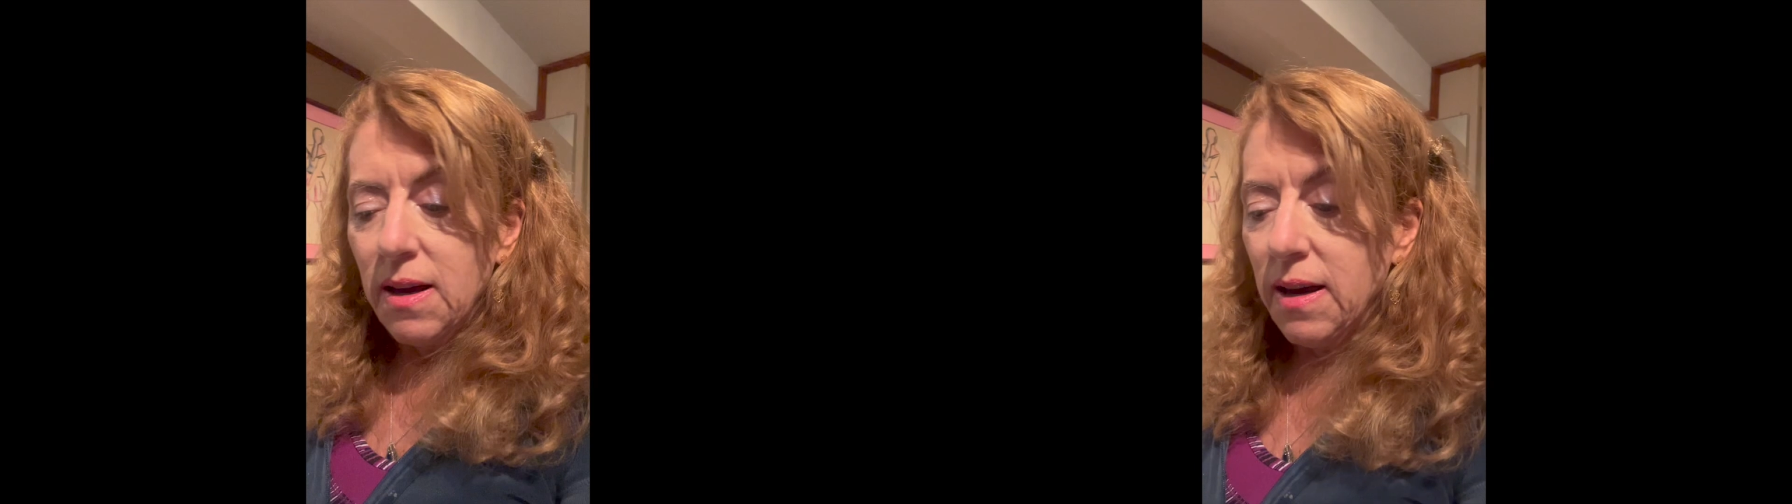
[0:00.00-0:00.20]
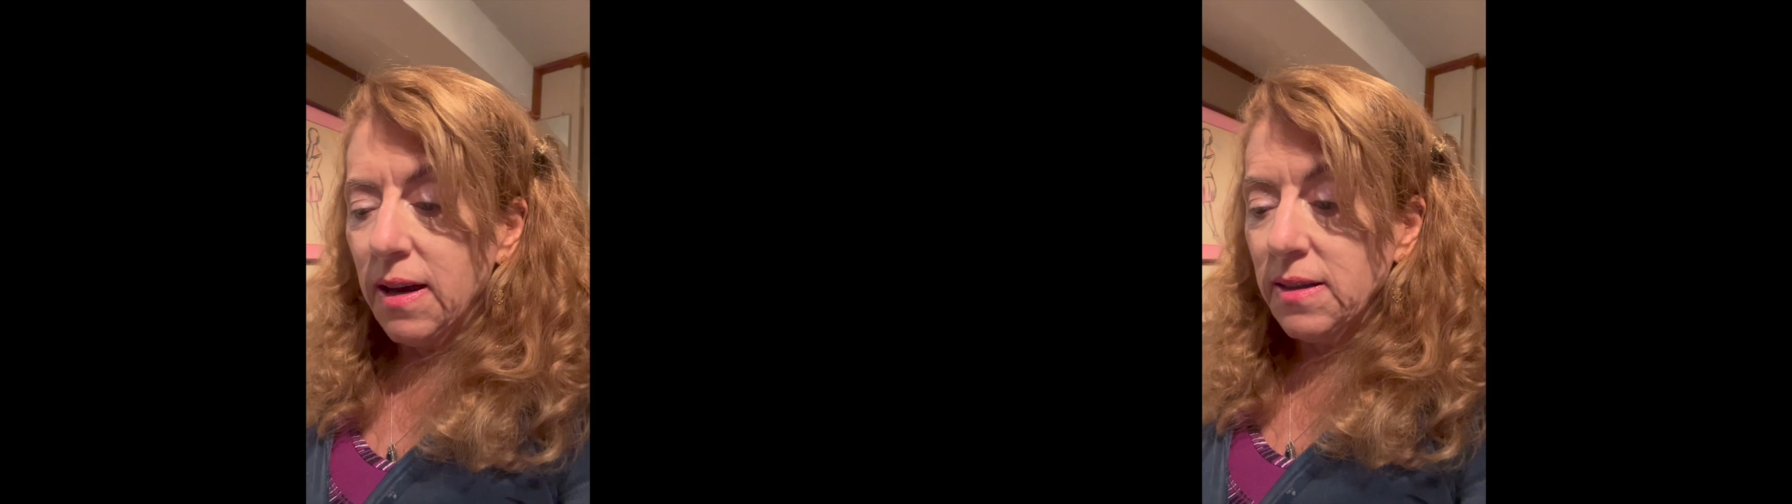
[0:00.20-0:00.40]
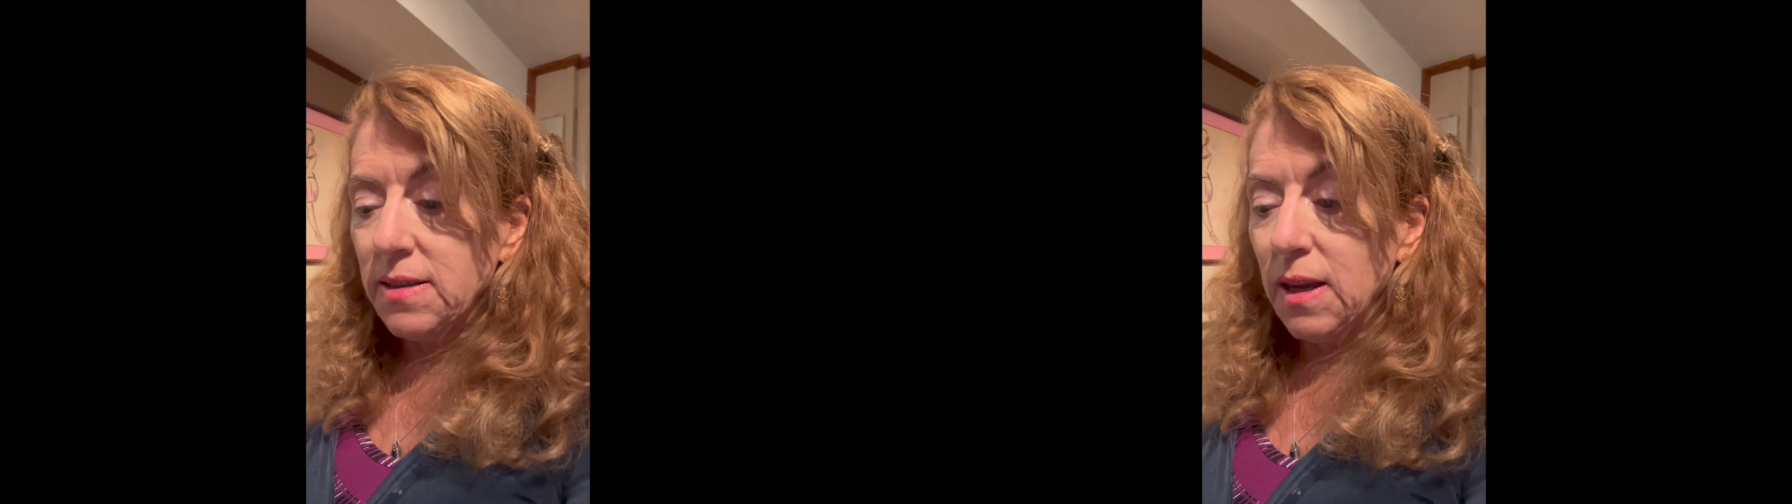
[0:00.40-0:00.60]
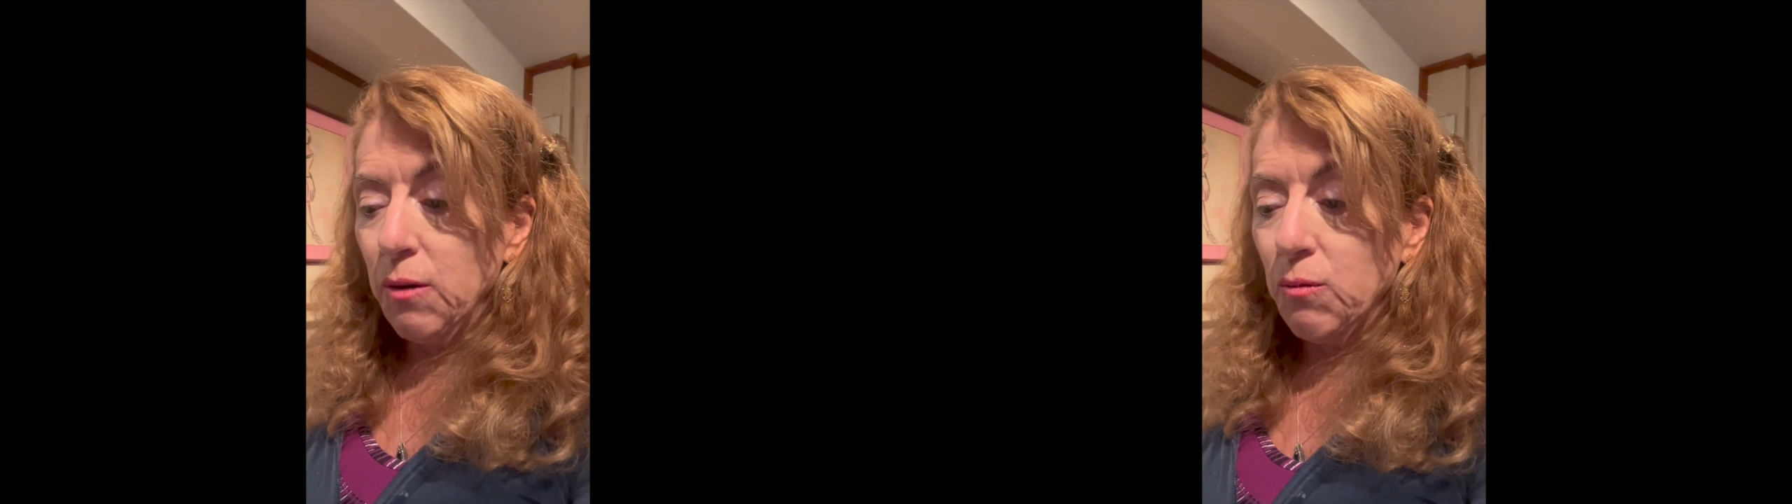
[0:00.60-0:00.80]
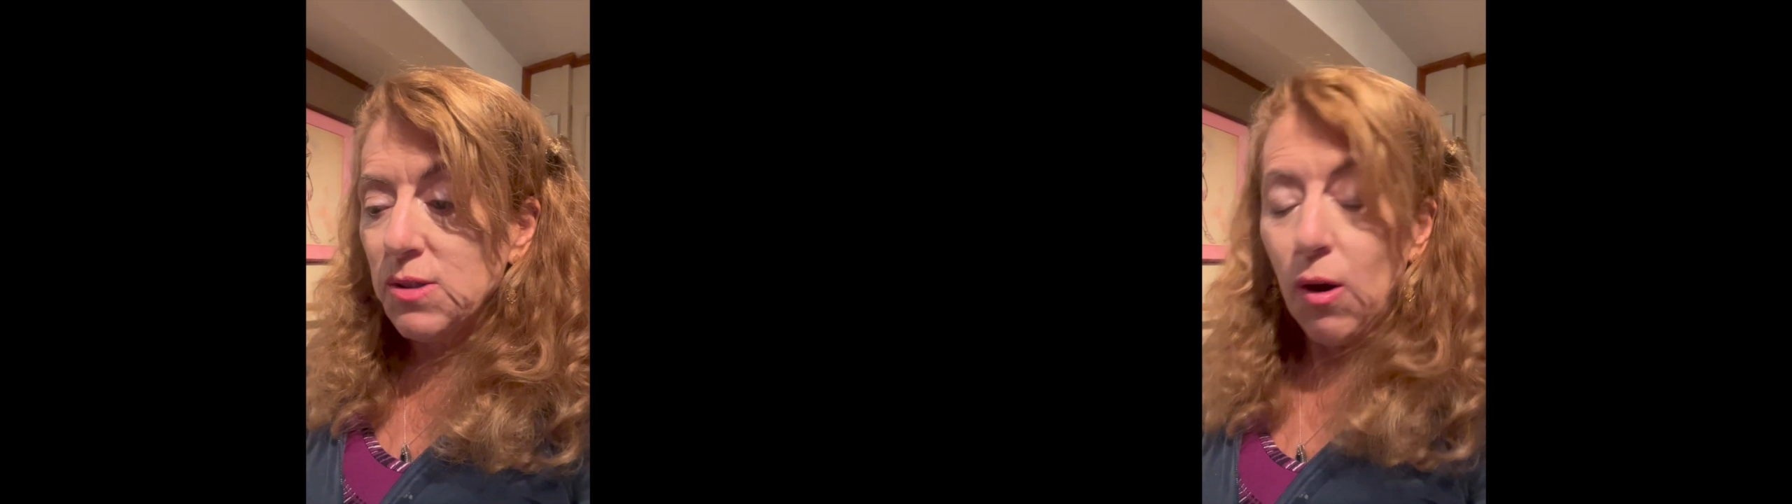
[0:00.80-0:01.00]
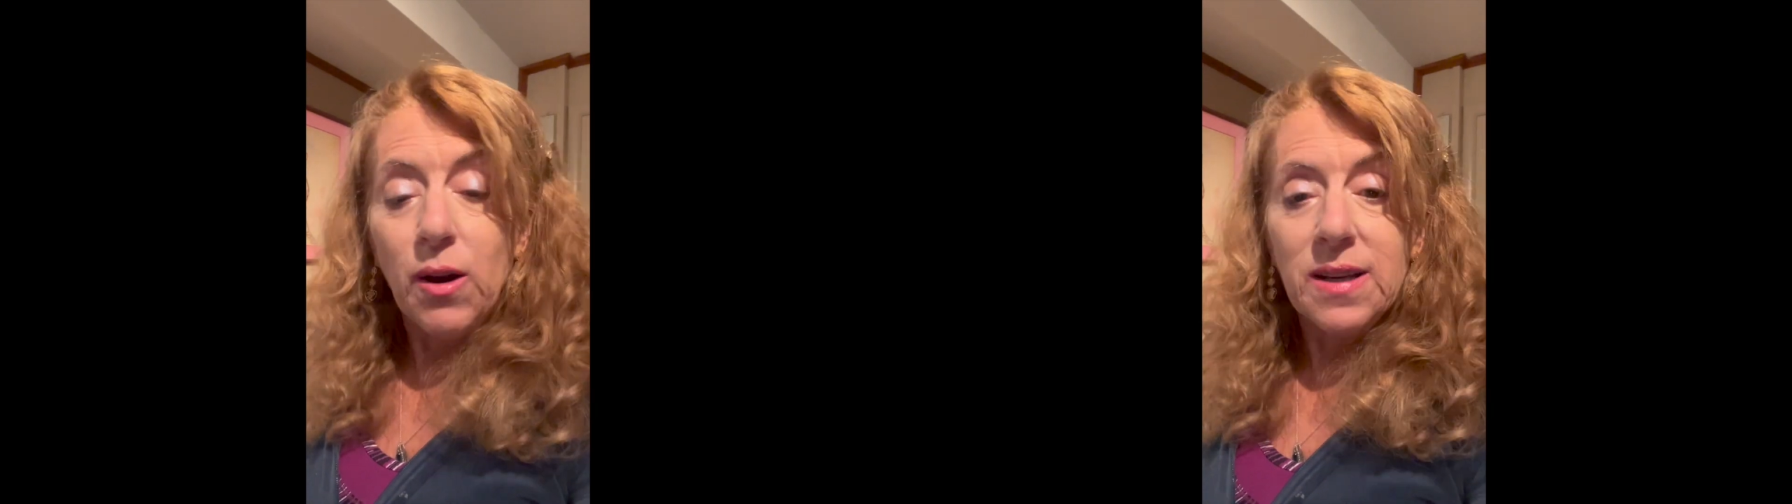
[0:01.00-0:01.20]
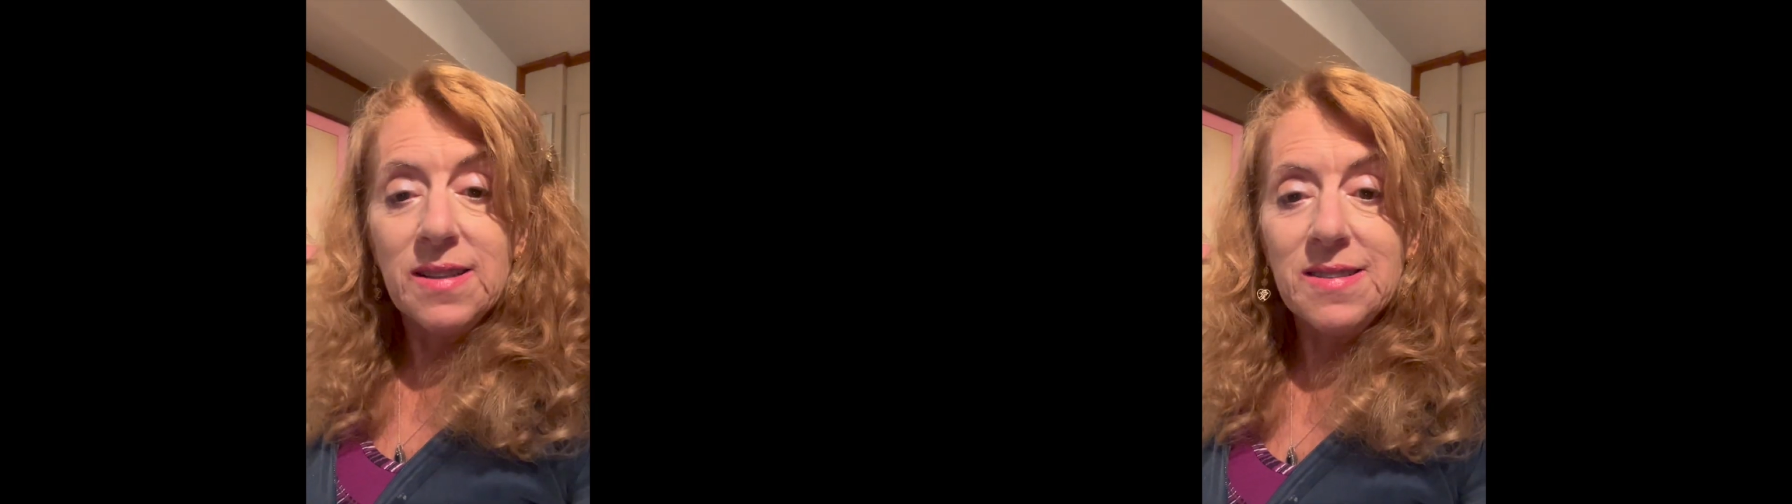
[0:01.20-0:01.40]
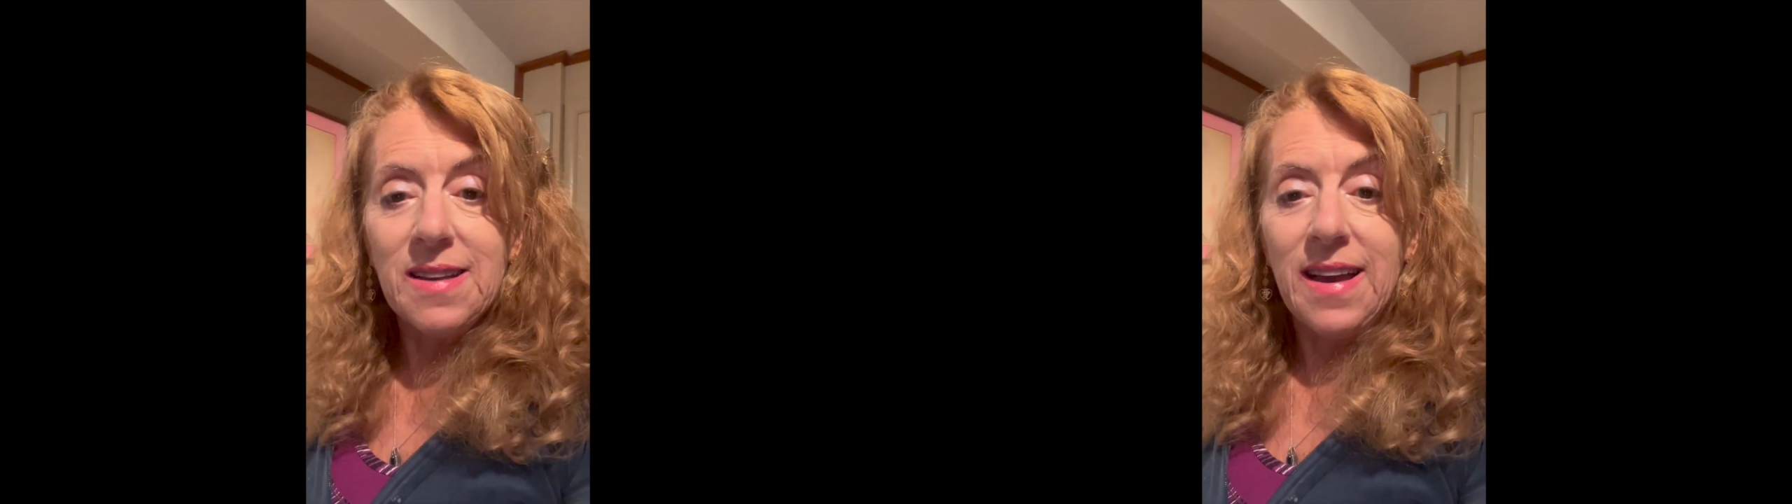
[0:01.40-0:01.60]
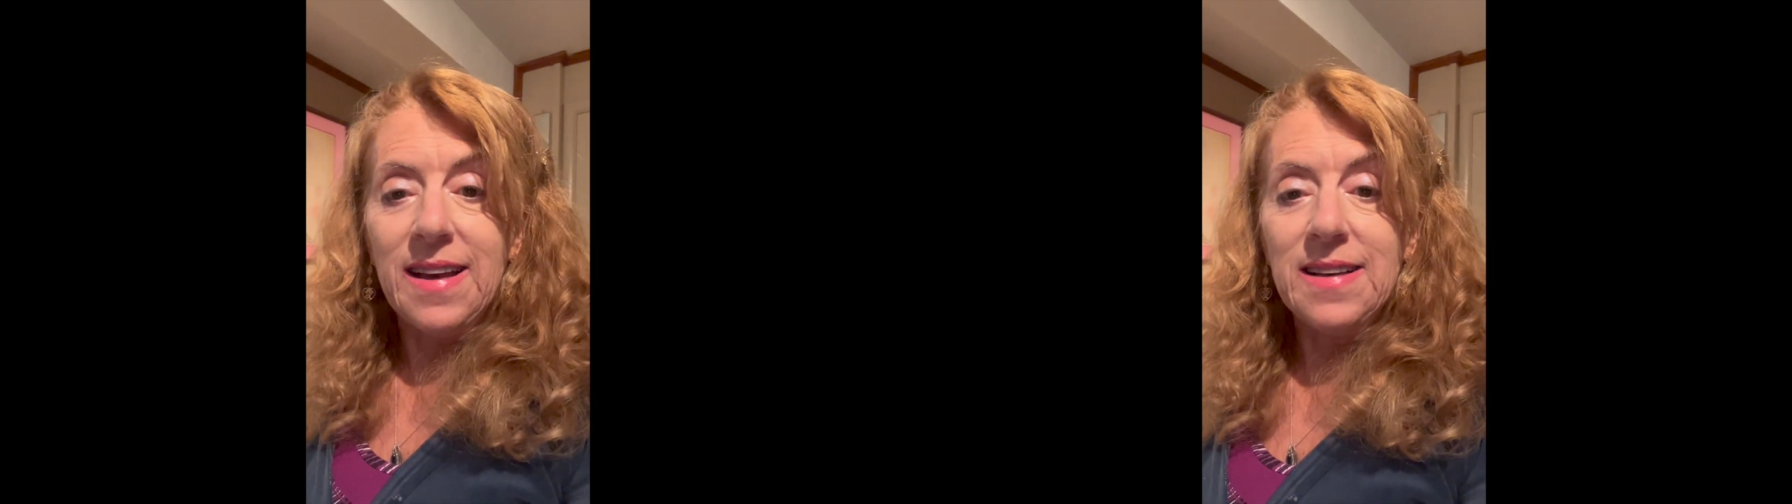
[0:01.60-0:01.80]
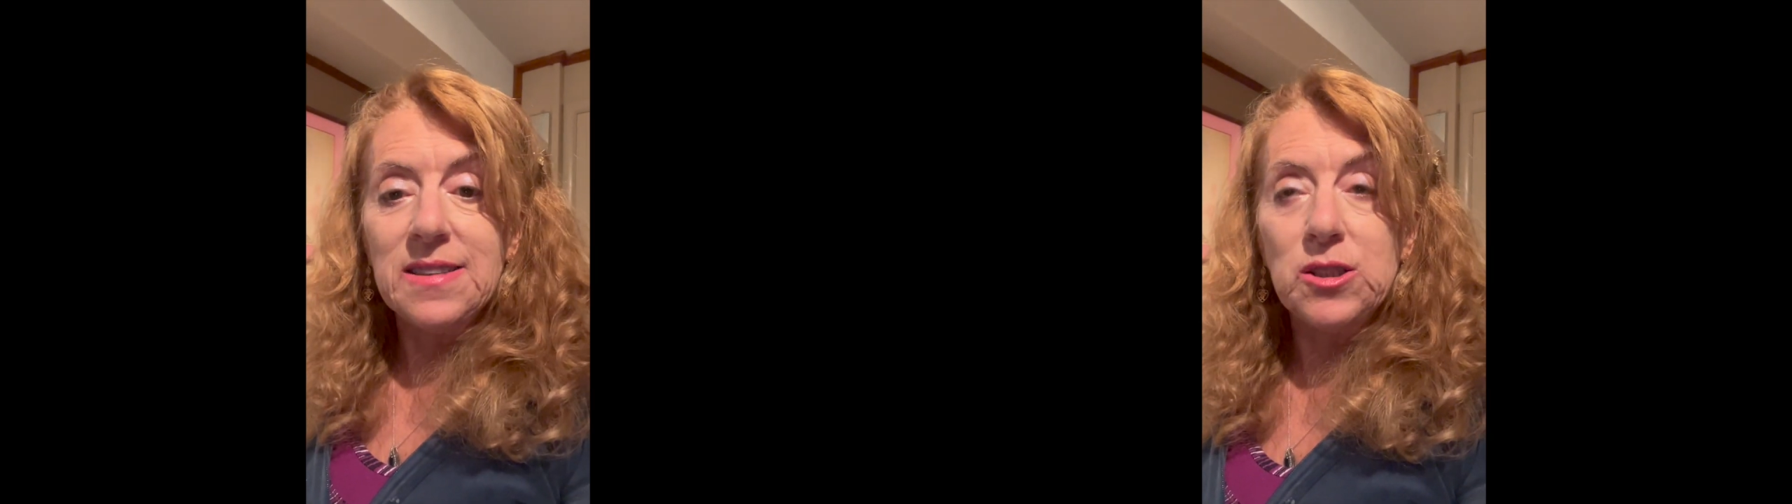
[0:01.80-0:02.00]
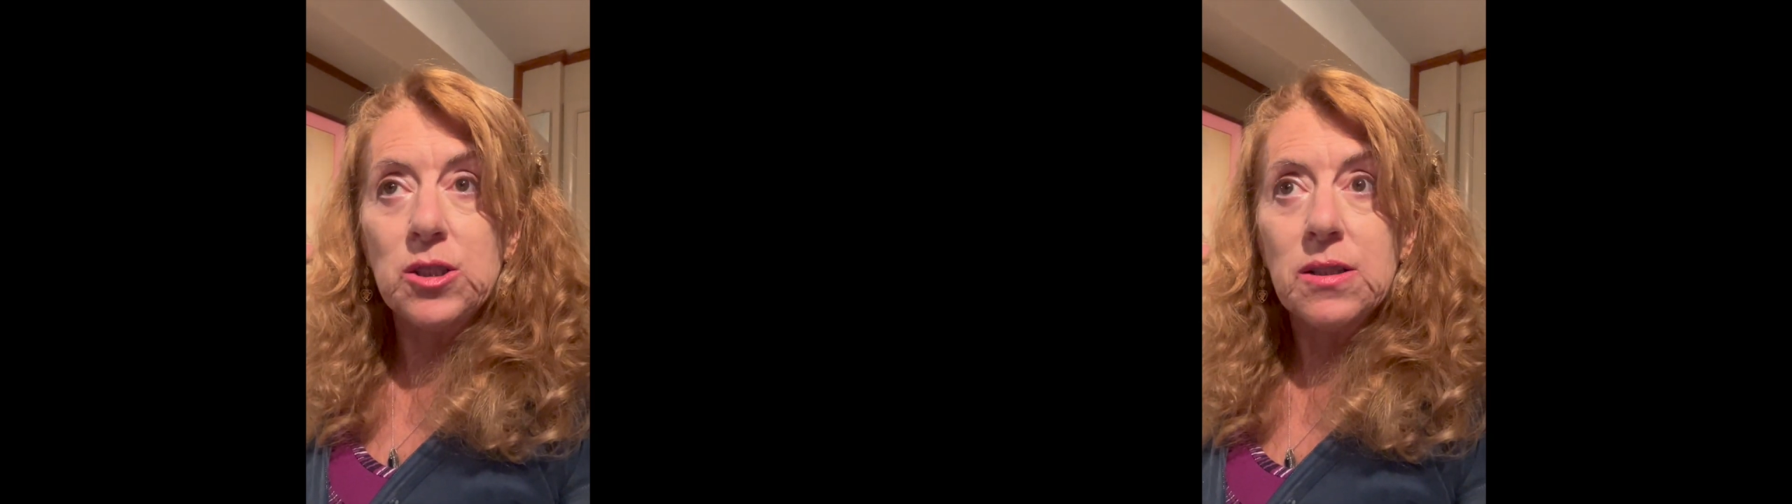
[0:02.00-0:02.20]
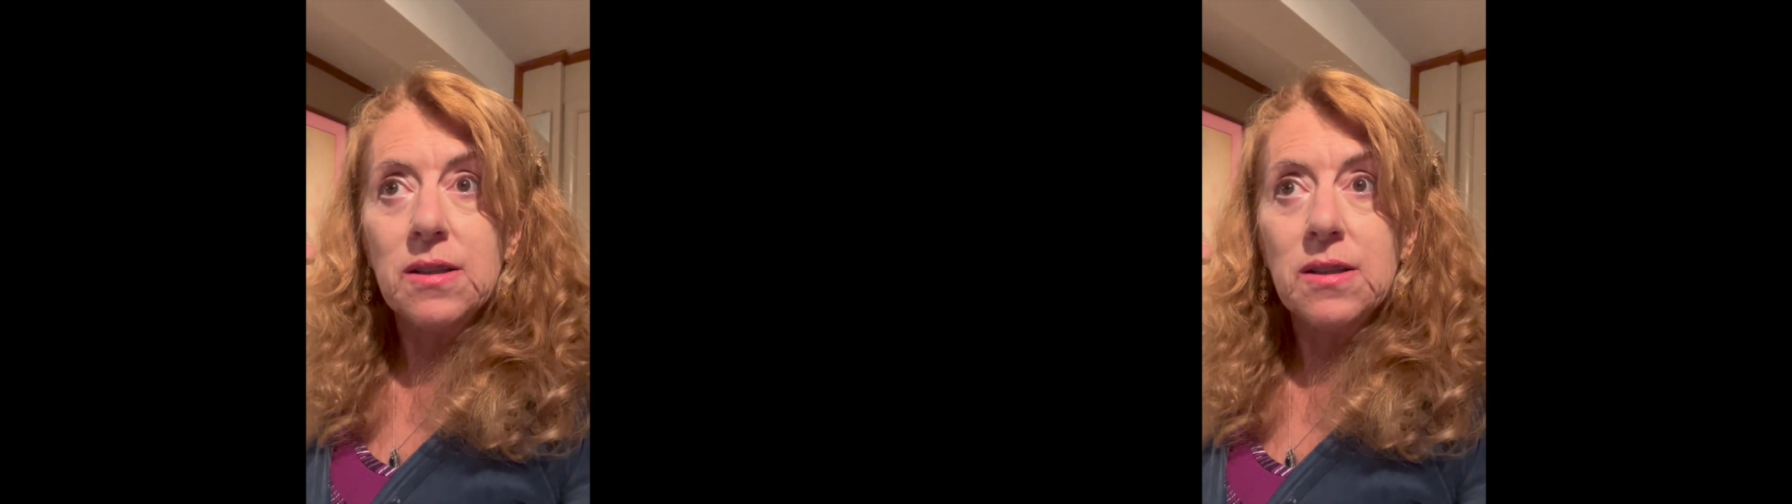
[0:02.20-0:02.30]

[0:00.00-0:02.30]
and it was August, and